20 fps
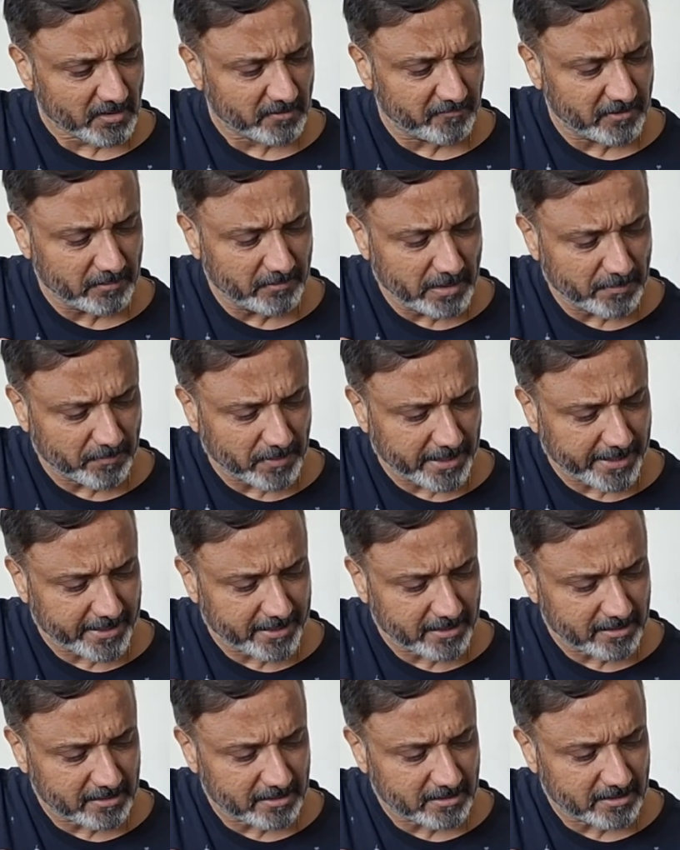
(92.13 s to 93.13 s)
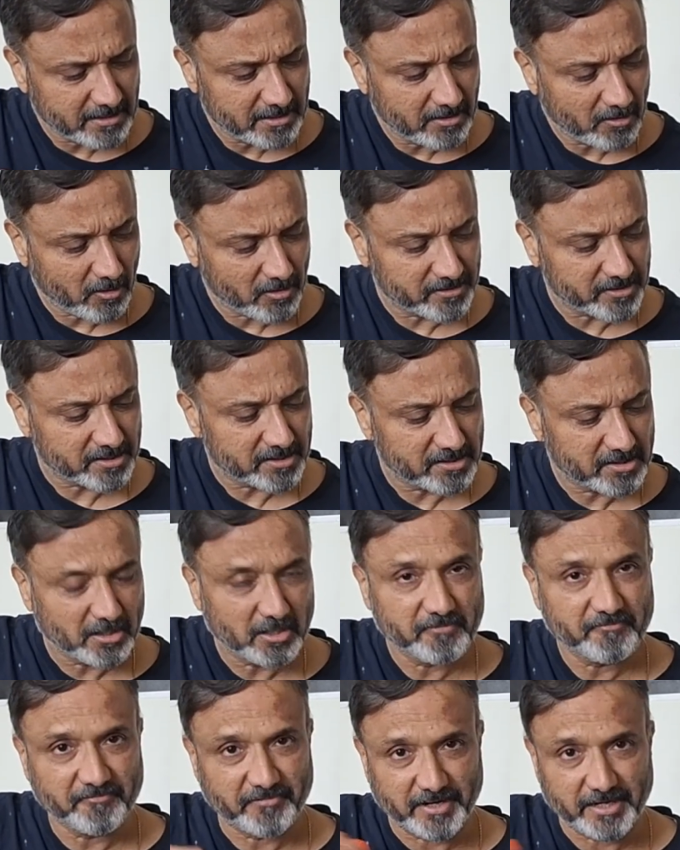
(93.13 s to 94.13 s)
we'll be playing on the
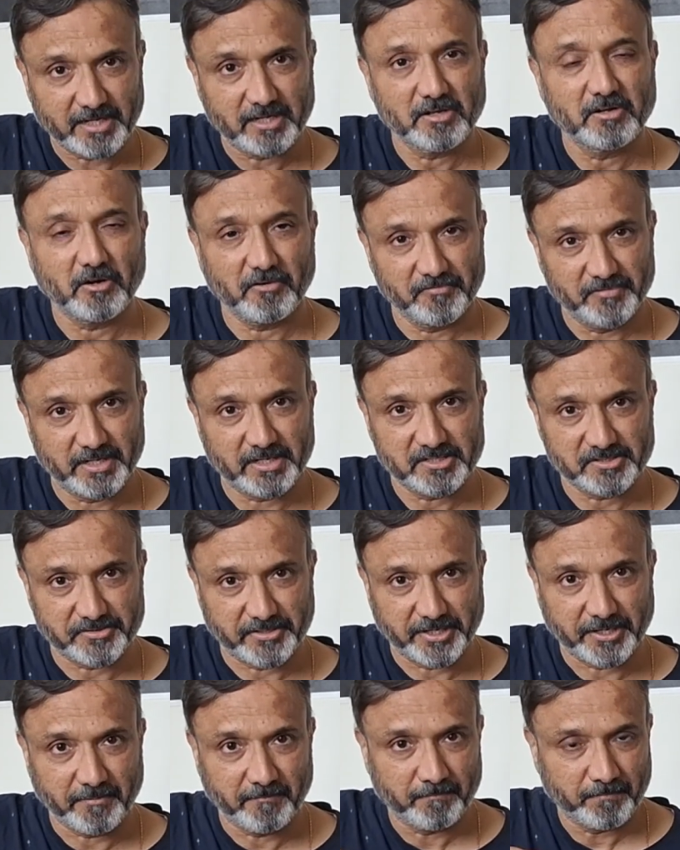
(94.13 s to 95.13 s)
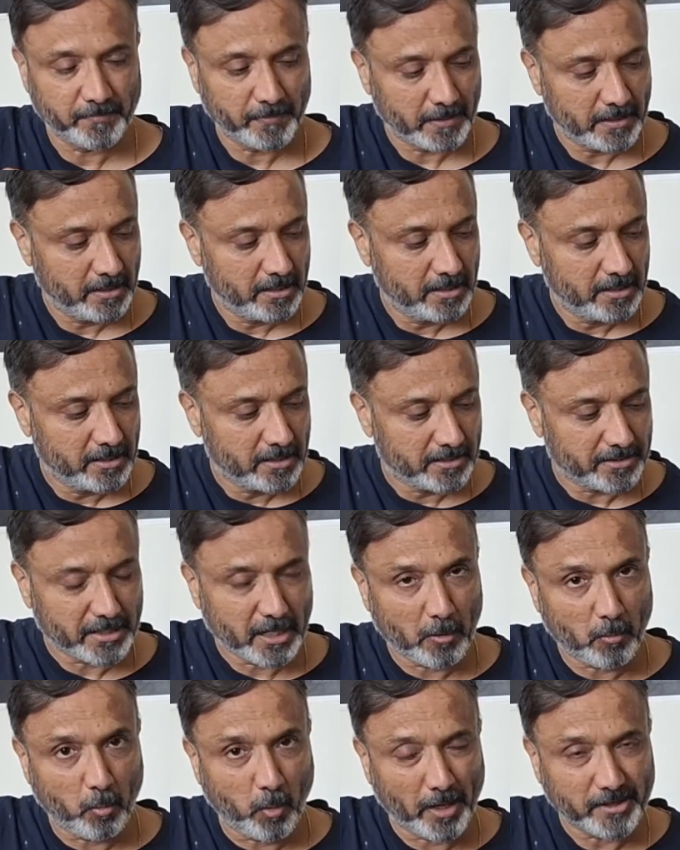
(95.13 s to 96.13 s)
3rd fret of that string.
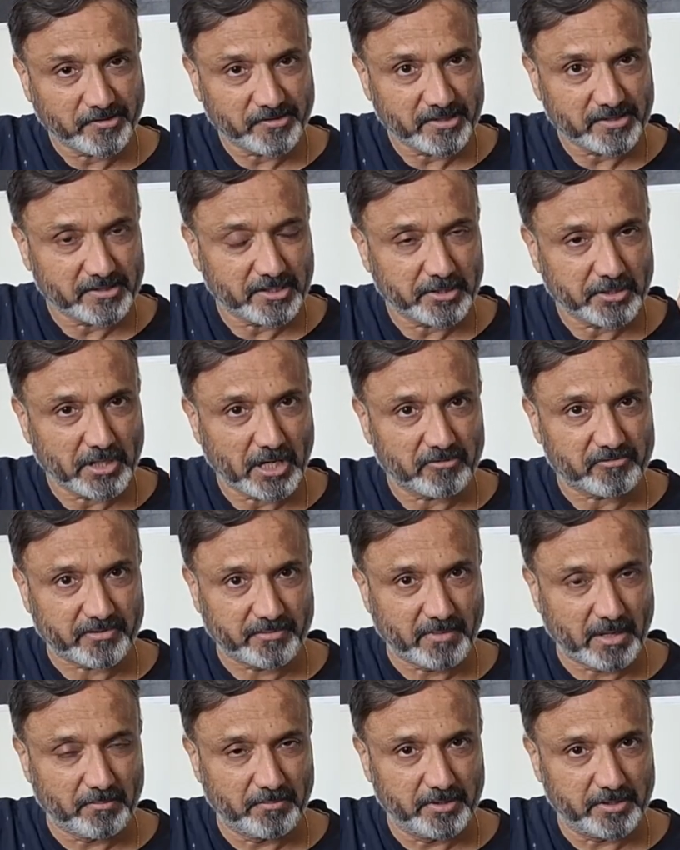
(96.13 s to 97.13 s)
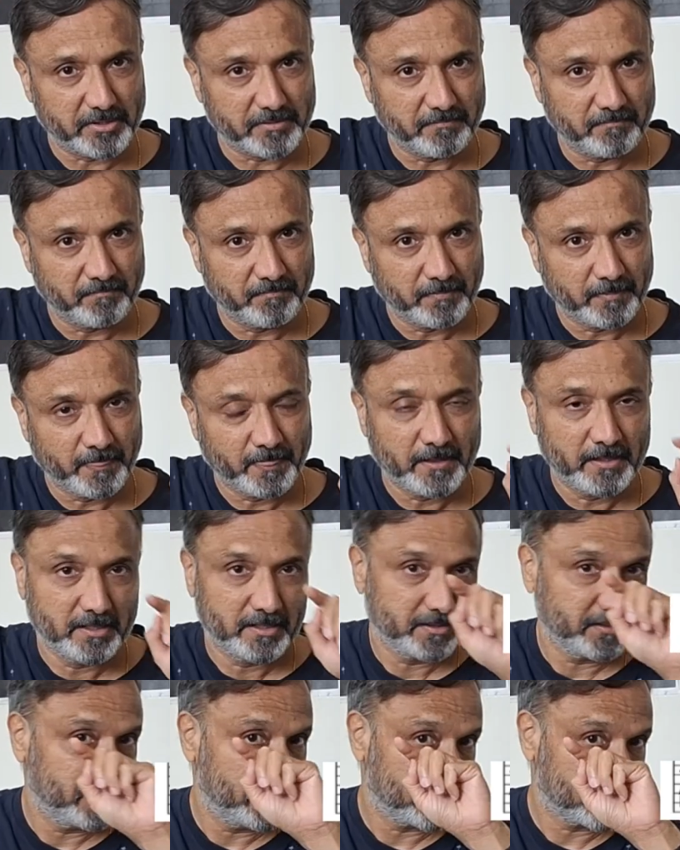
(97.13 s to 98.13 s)
Now, one thing that you have to remember,
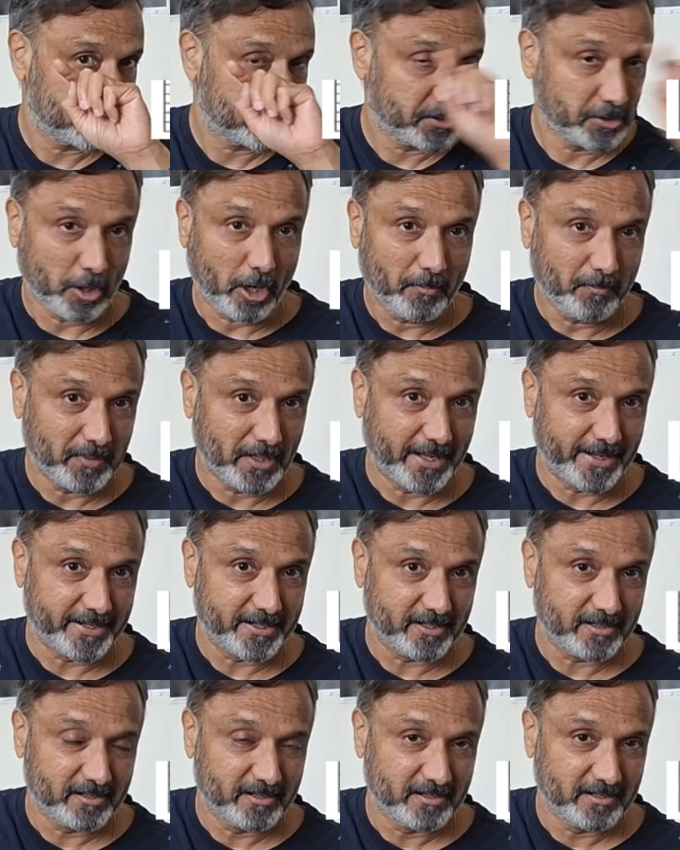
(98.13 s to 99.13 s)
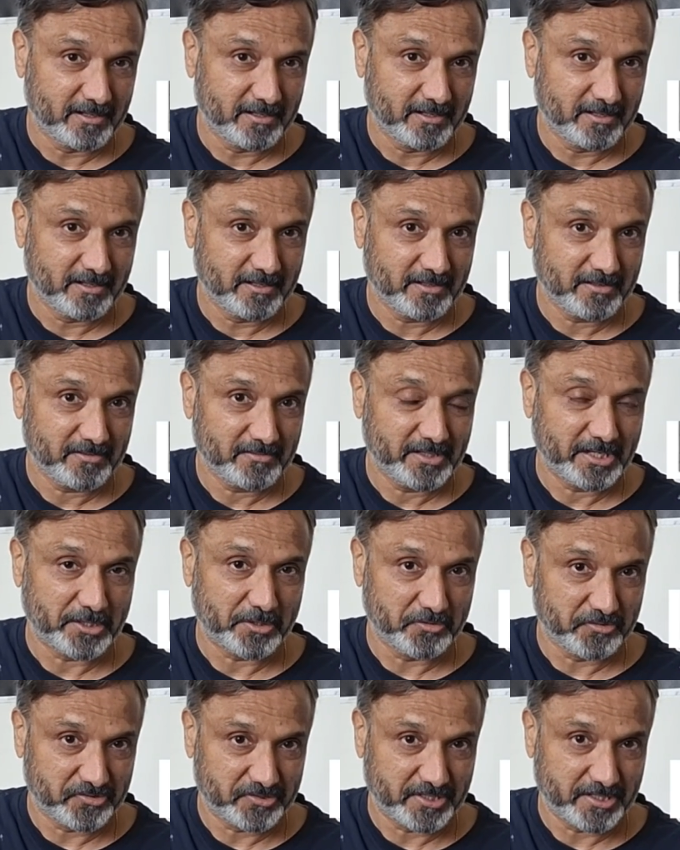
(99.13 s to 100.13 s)
the top line that
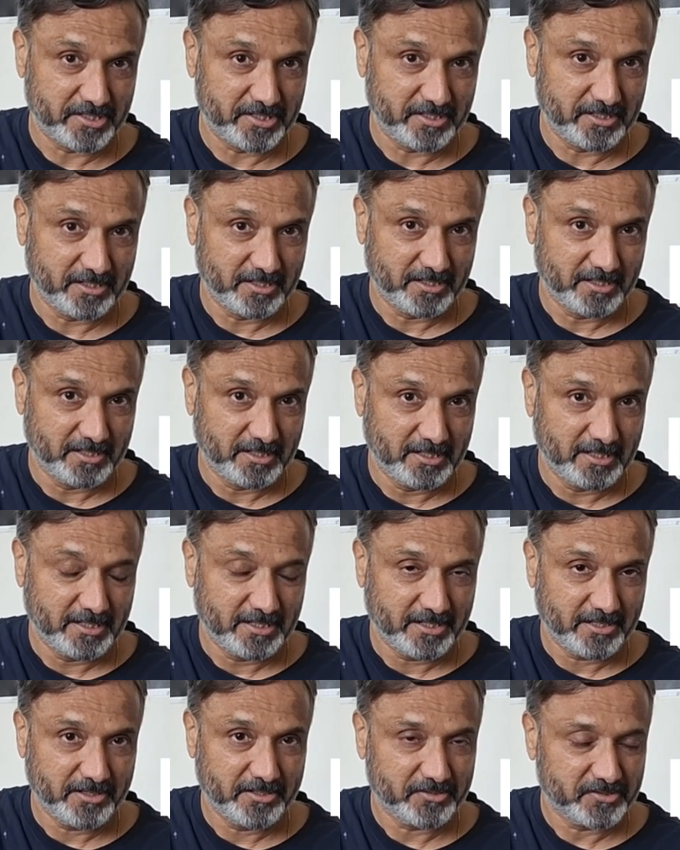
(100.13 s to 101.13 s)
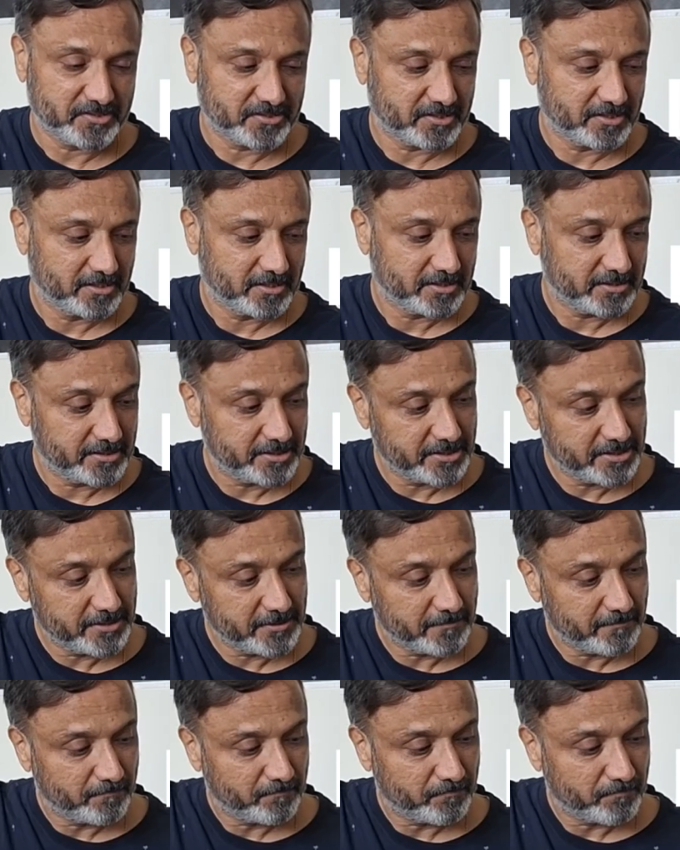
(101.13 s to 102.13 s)
you see is
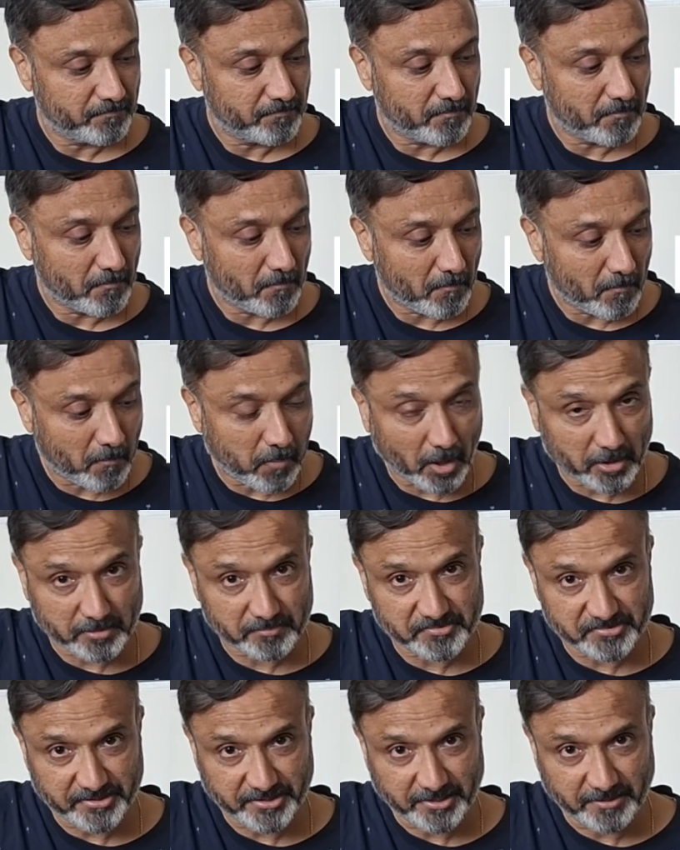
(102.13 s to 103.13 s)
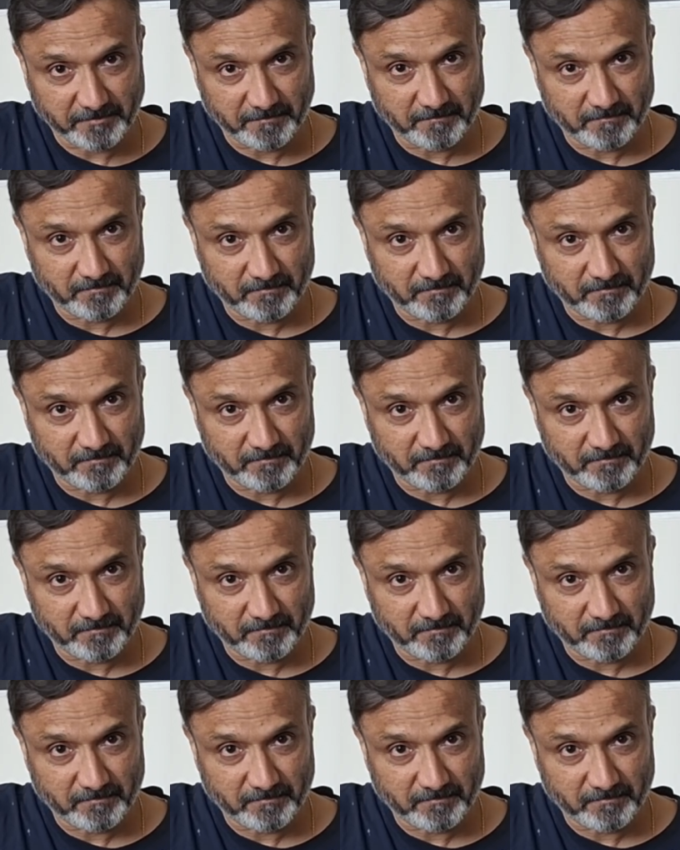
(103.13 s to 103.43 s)
the bottom string.